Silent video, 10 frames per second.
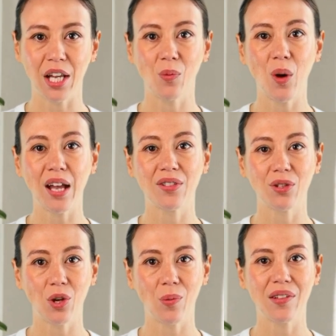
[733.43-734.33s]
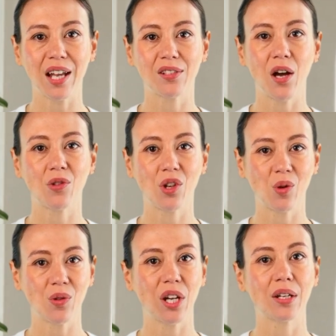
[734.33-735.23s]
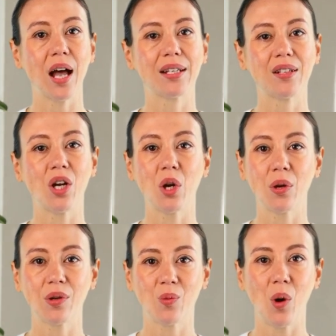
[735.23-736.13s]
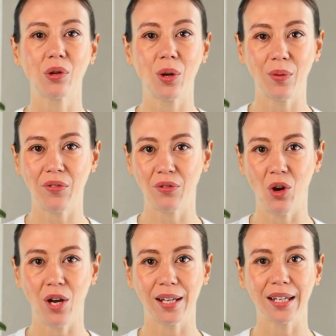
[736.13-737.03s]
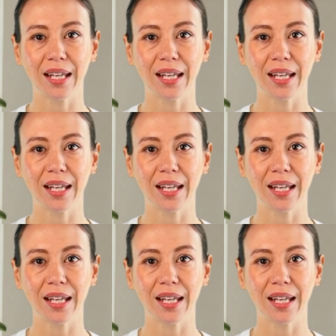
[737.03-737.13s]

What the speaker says: We assume that doctors with a lot to lose won't commit fraud.